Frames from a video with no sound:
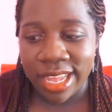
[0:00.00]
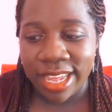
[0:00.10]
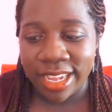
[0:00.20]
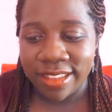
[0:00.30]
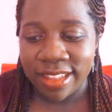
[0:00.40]

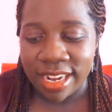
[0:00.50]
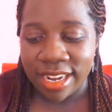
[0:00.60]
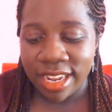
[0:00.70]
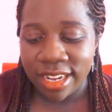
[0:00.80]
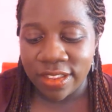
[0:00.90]

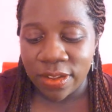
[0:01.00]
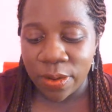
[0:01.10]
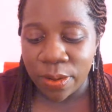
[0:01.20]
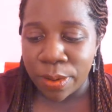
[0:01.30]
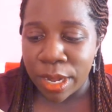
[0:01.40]
extended,
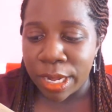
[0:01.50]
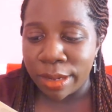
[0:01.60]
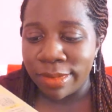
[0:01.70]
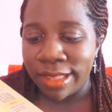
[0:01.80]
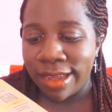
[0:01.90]
so
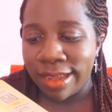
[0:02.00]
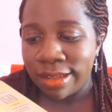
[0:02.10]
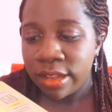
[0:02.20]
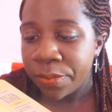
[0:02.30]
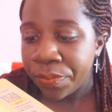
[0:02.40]
um, yeah.
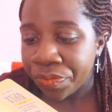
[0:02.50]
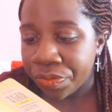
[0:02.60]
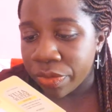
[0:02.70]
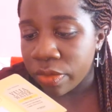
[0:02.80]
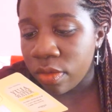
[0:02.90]

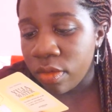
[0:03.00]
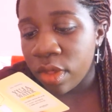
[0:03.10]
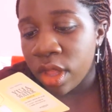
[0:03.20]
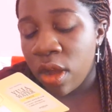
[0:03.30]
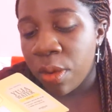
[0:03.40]

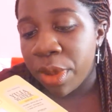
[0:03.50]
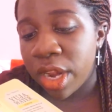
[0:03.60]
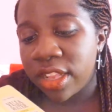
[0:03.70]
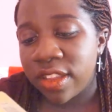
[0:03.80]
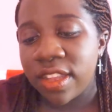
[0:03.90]
But
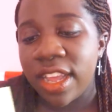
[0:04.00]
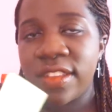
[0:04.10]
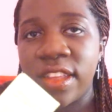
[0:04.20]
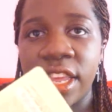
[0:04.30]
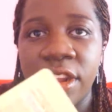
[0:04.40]
it
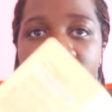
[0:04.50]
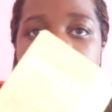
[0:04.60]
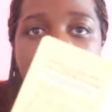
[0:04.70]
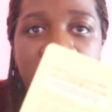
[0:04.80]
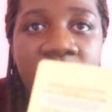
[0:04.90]
says here
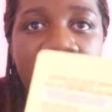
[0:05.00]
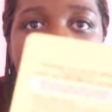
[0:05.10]
in